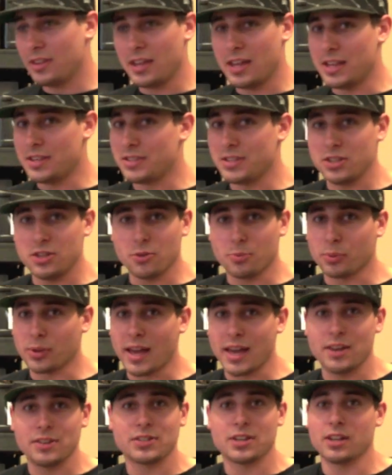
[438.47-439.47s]
it your
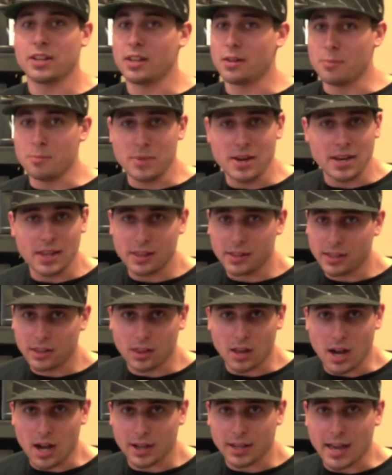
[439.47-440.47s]
plant is going to immediately
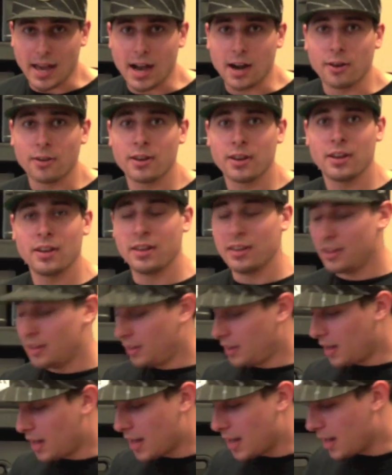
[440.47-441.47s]
lock out.
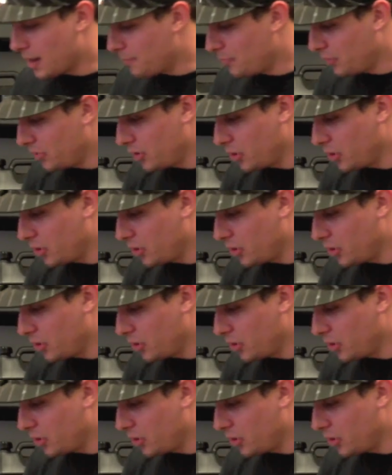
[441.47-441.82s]
Um,